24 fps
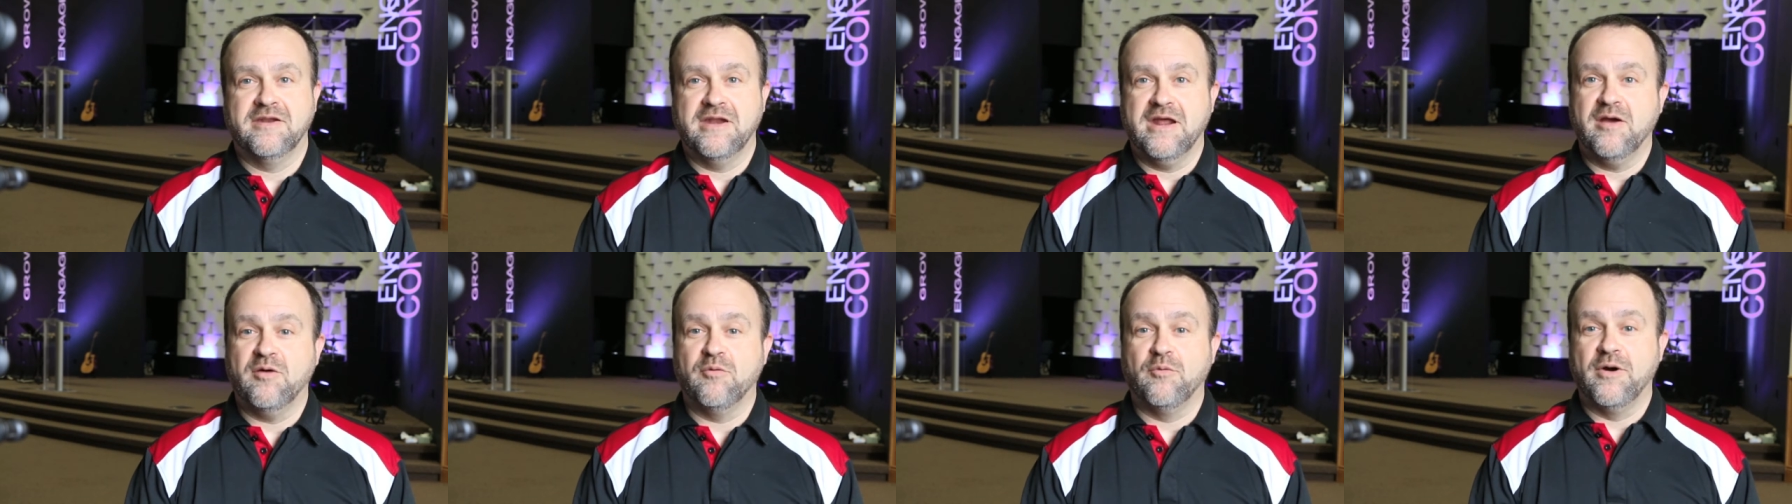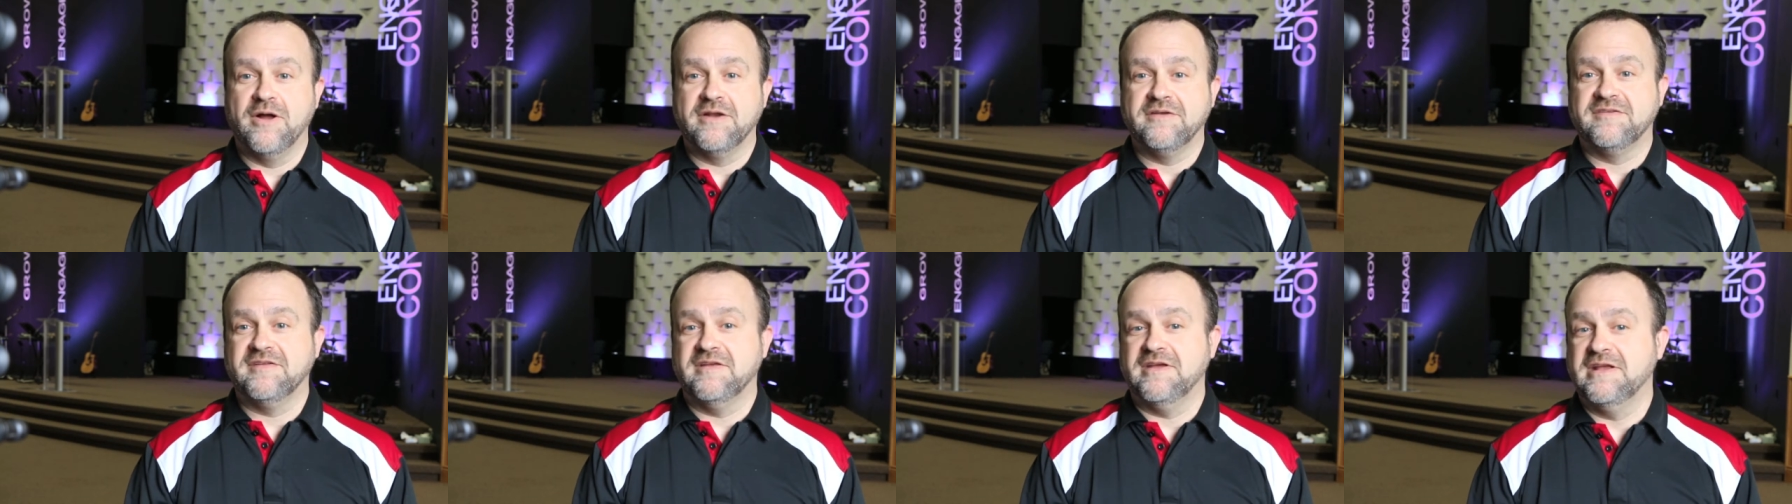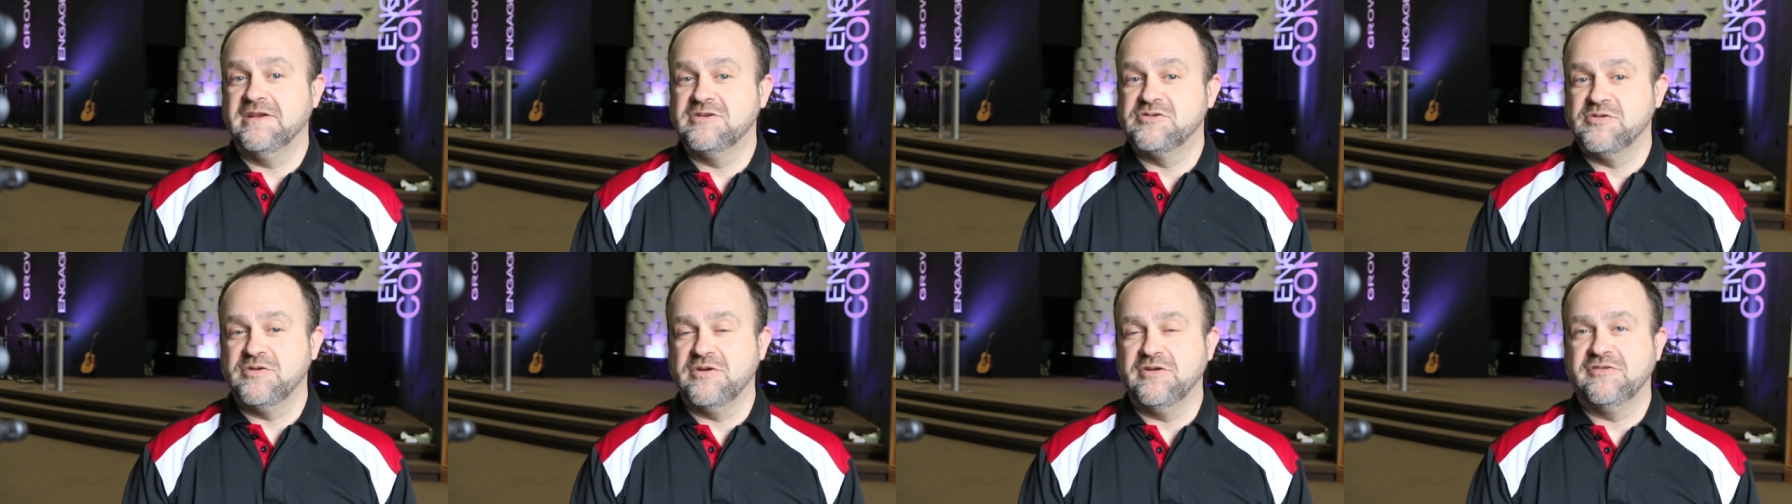Today, I want to
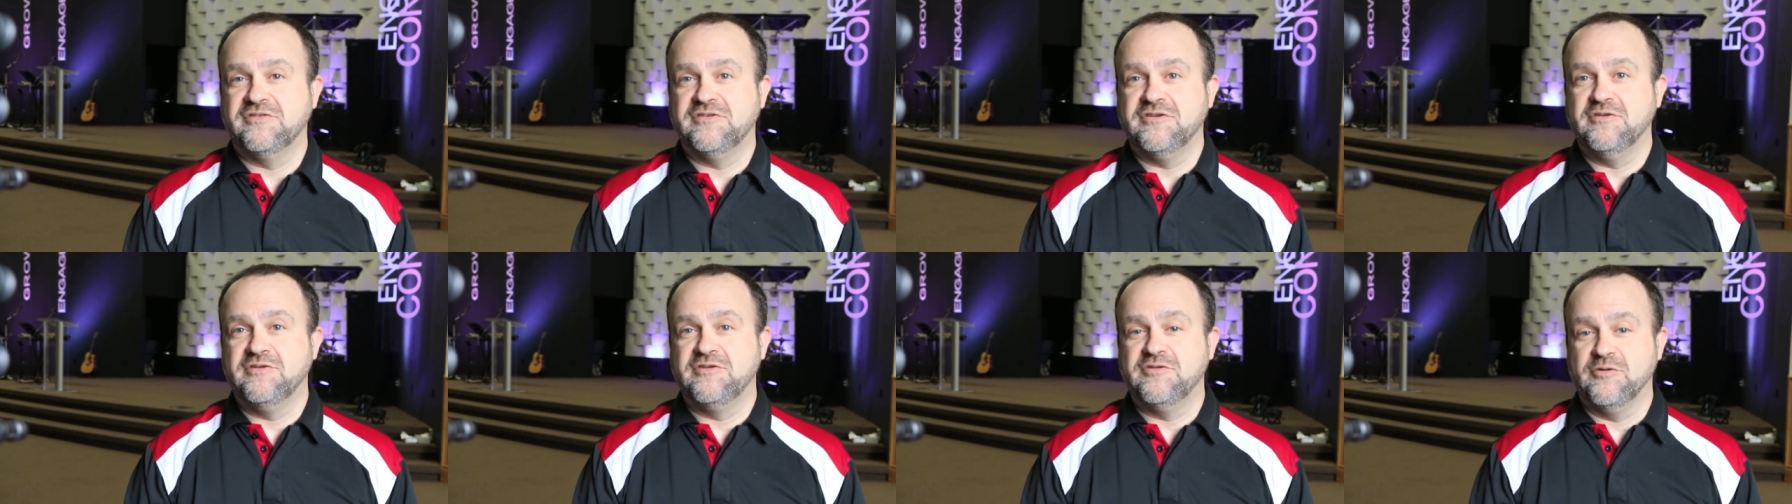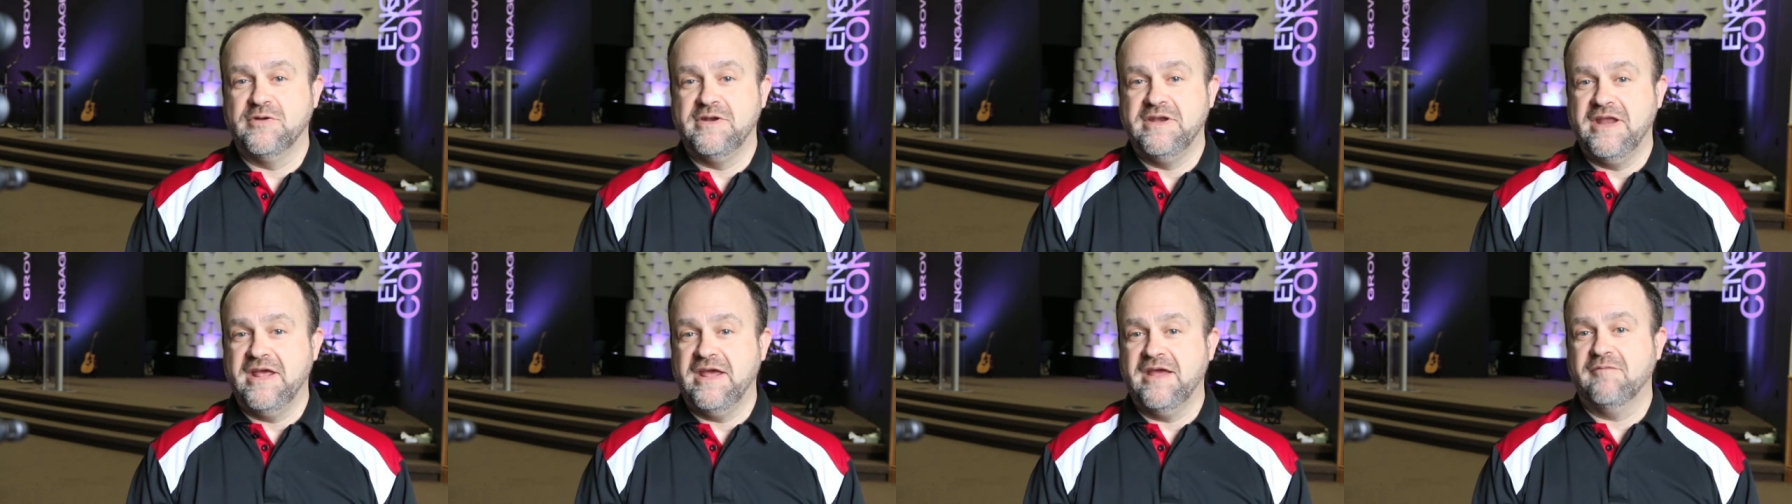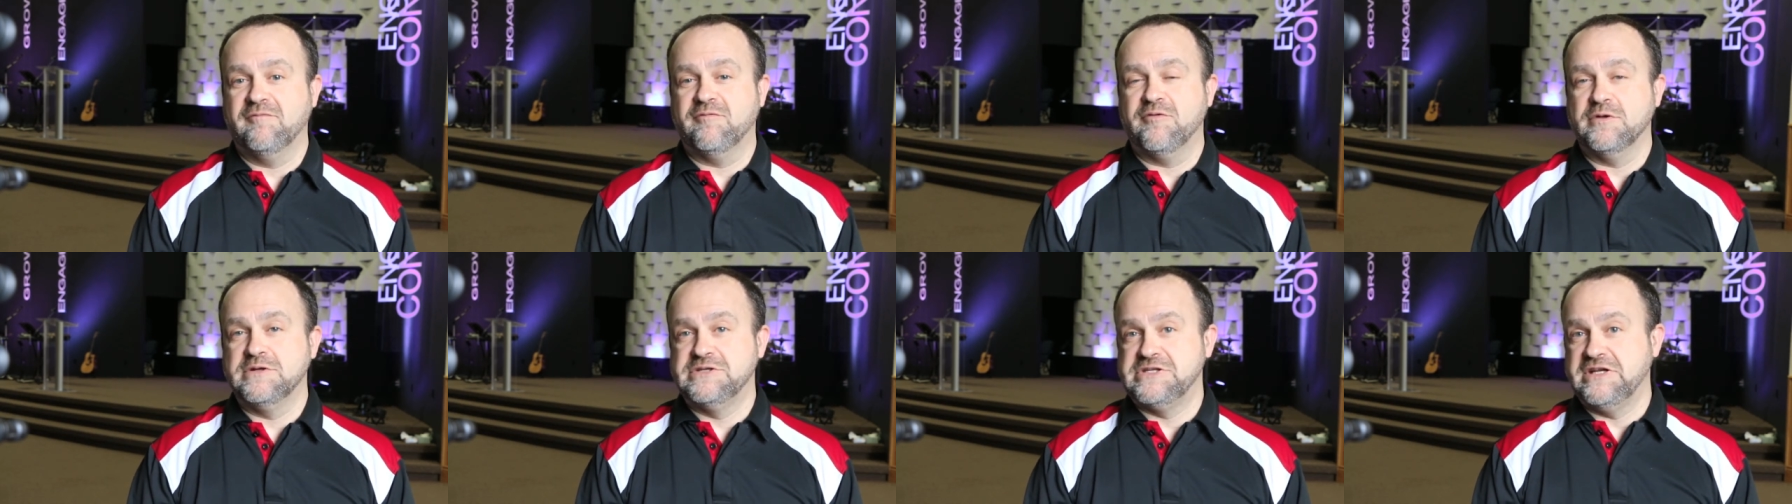introduce you to a
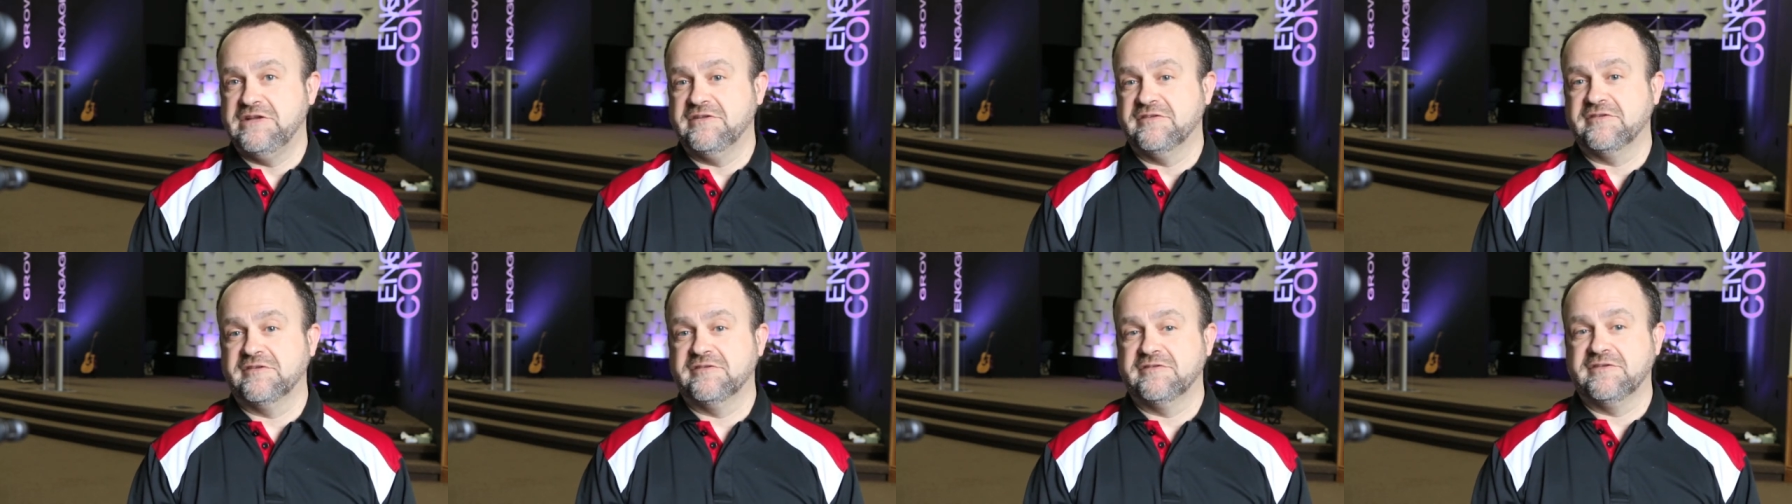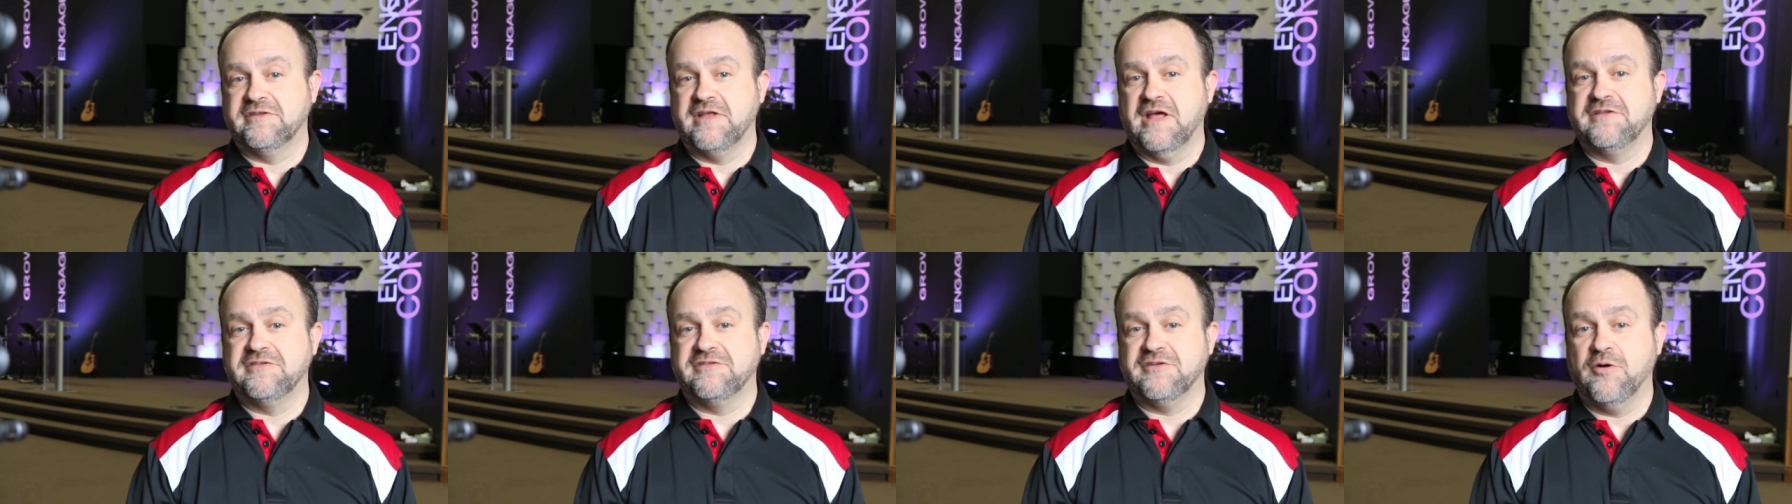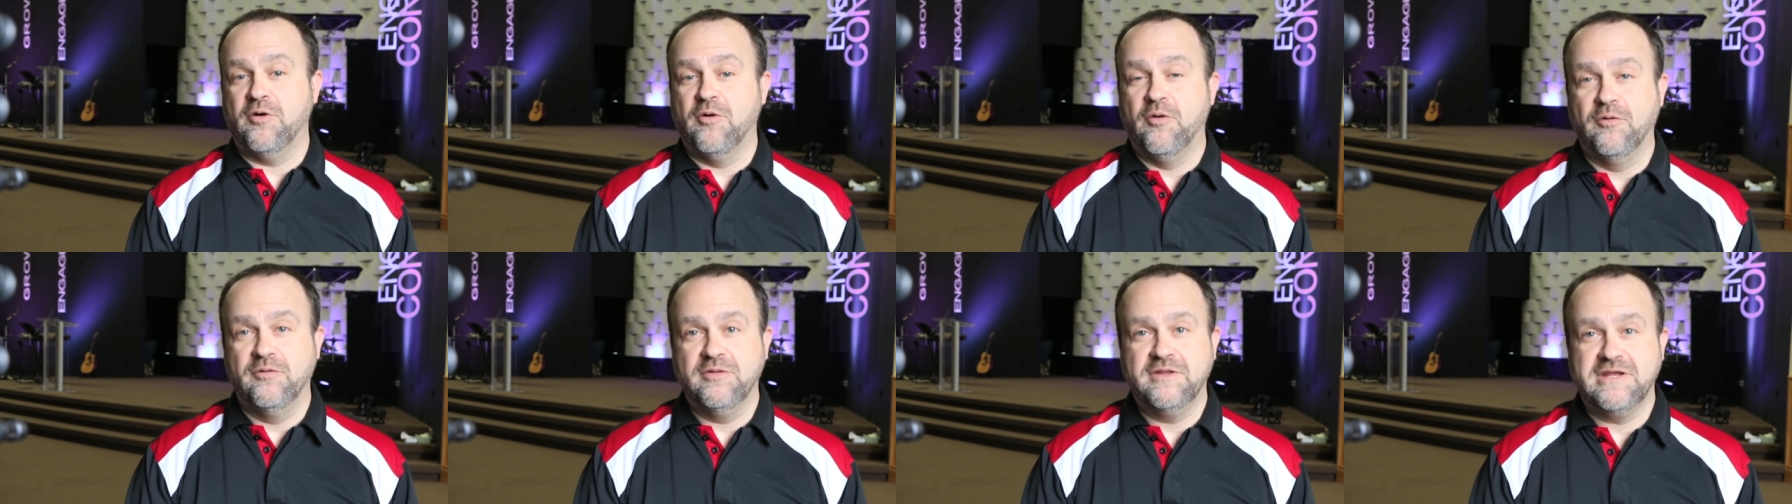name for Jesus
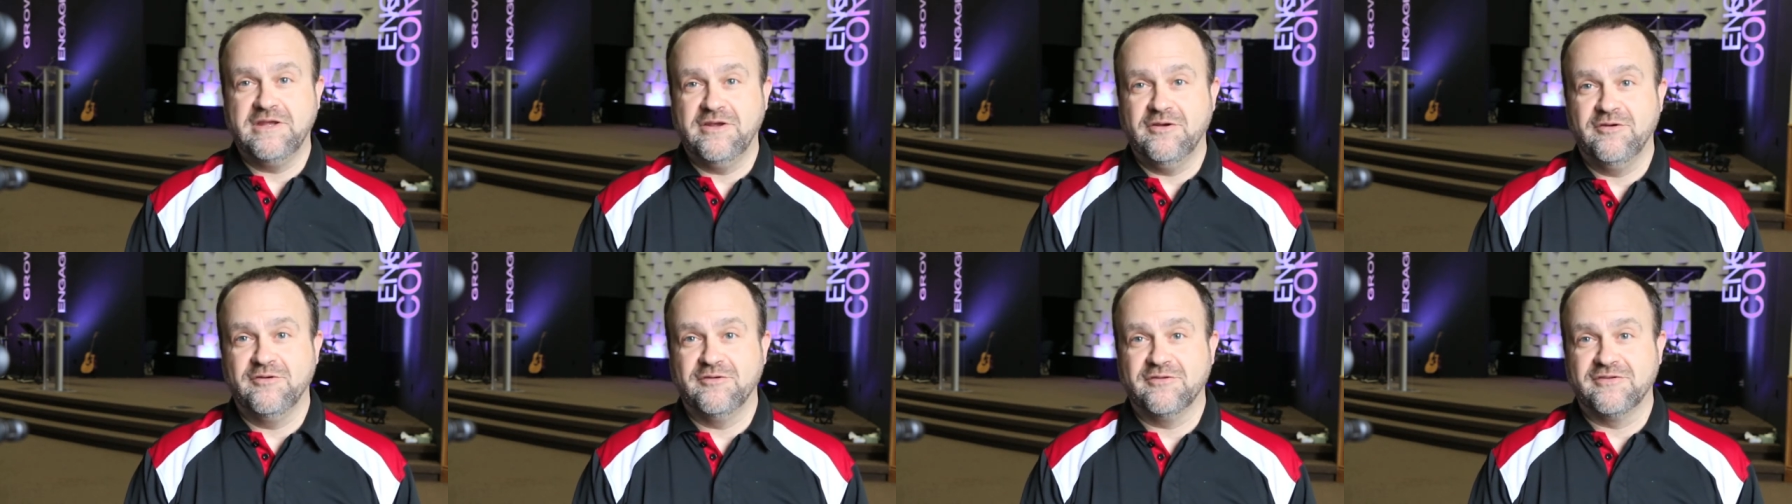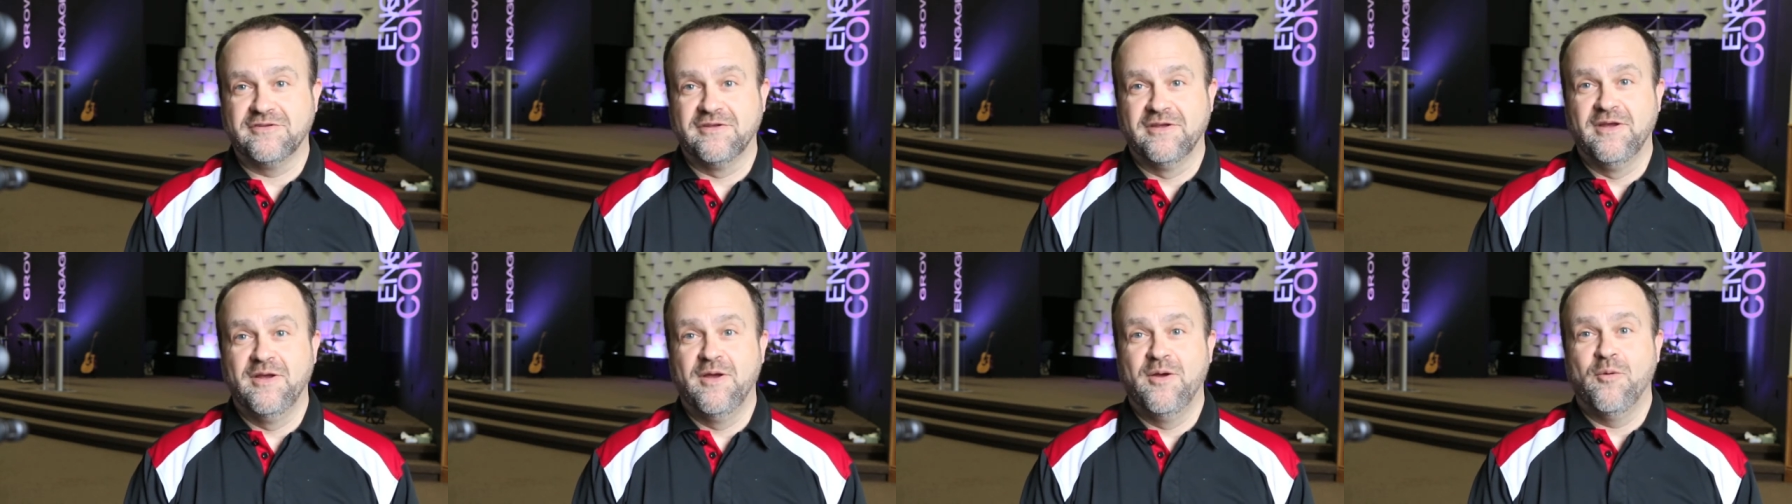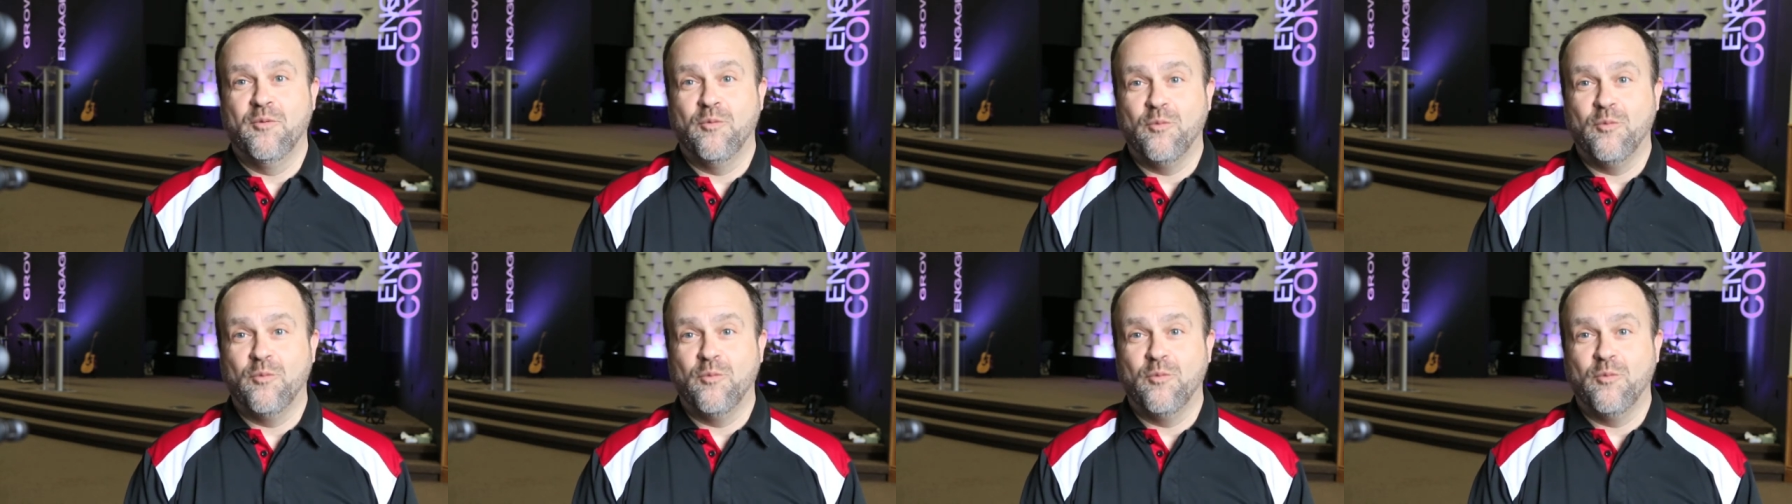that's only used